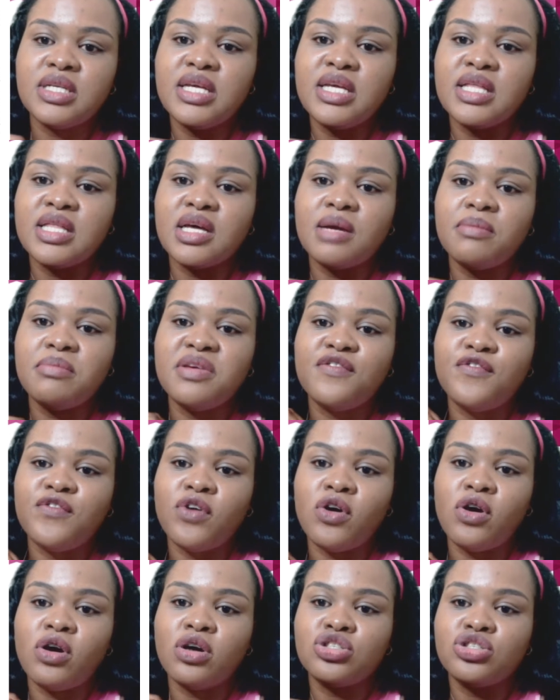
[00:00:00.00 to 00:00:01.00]
either
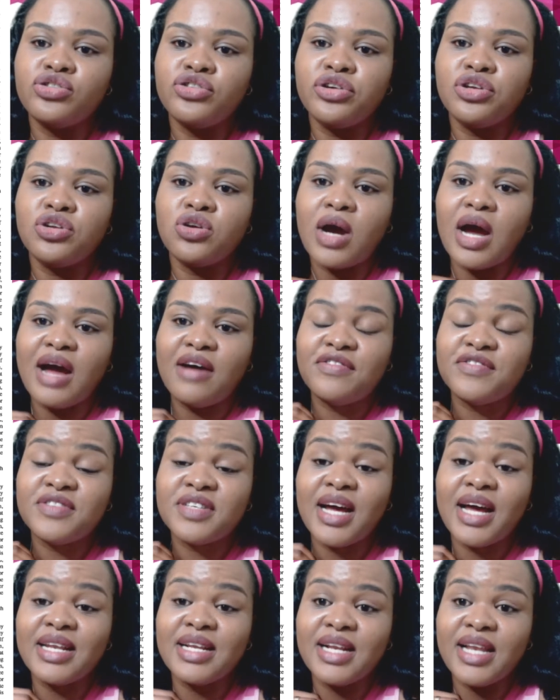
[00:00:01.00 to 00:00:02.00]
before, during, or after
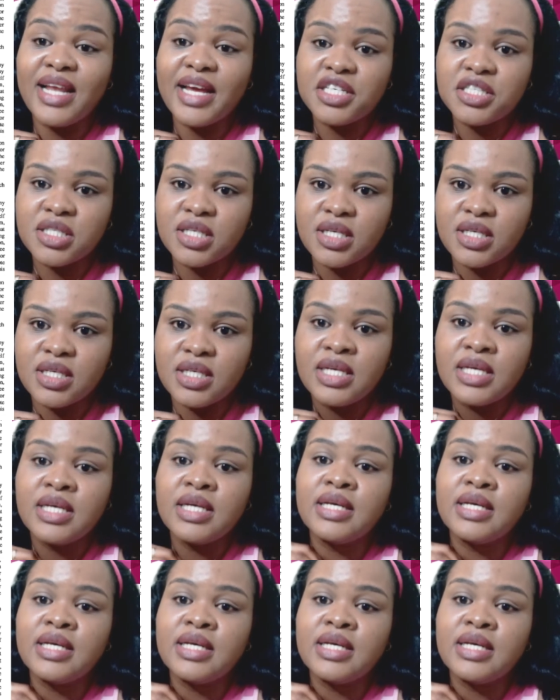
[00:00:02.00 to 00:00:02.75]
an election,